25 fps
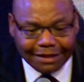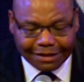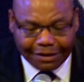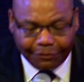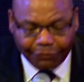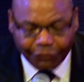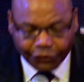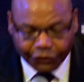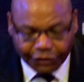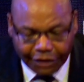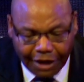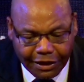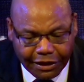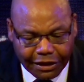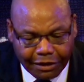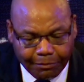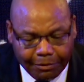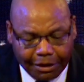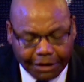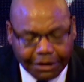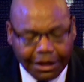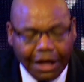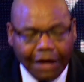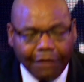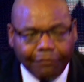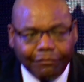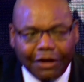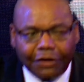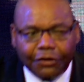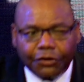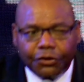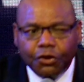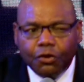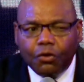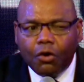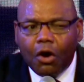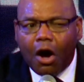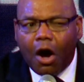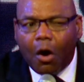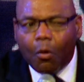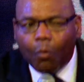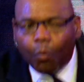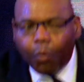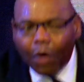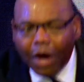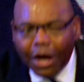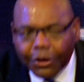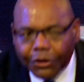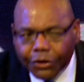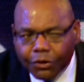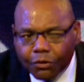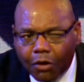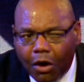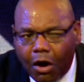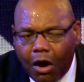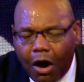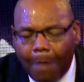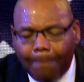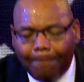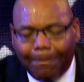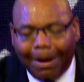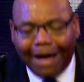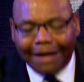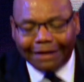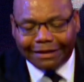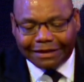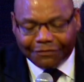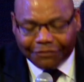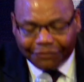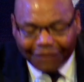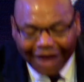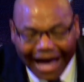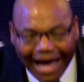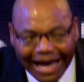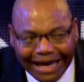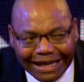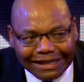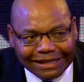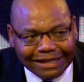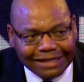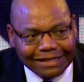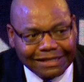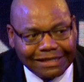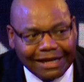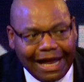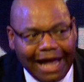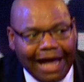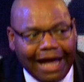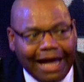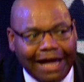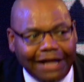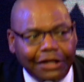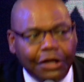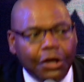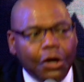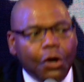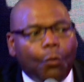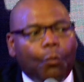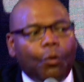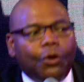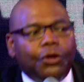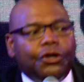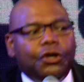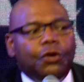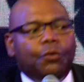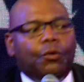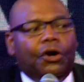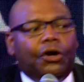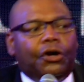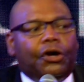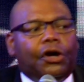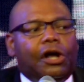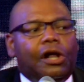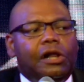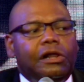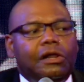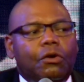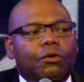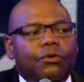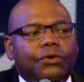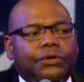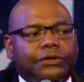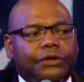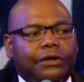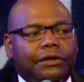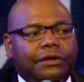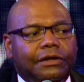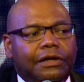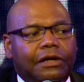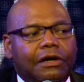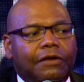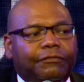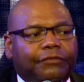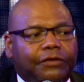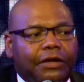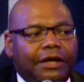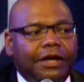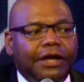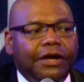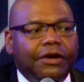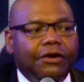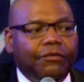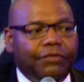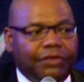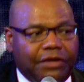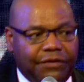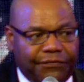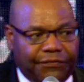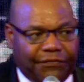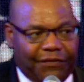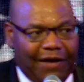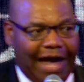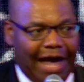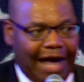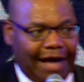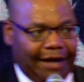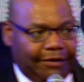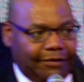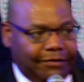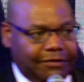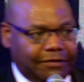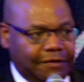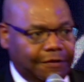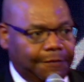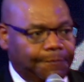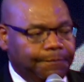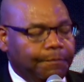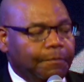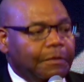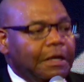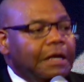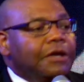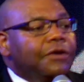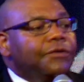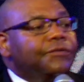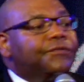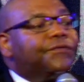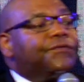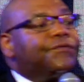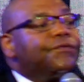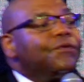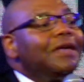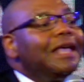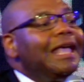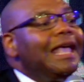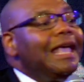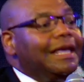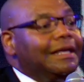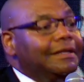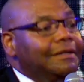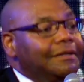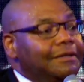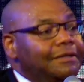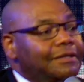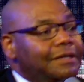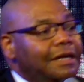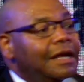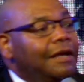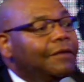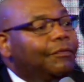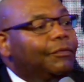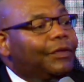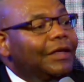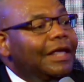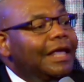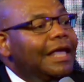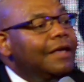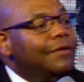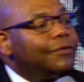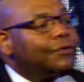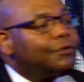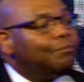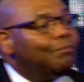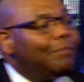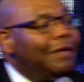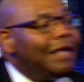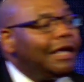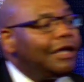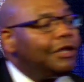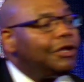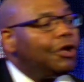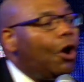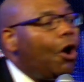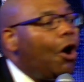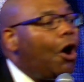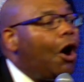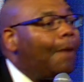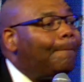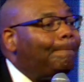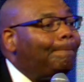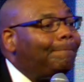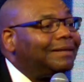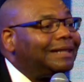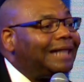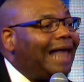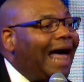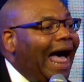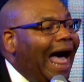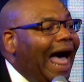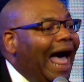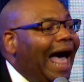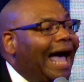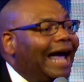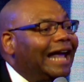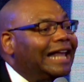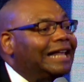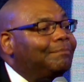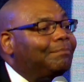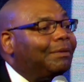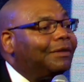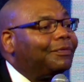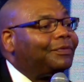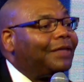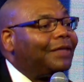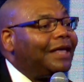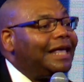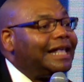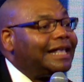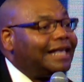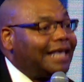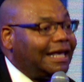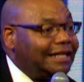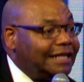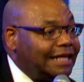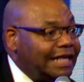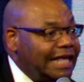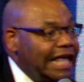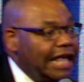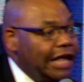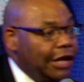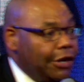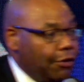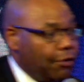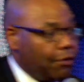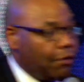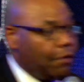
and gentlemen, that you are where you are by divine design when you are close enough to hear the facts. Friends, these men are blind, but they can hear.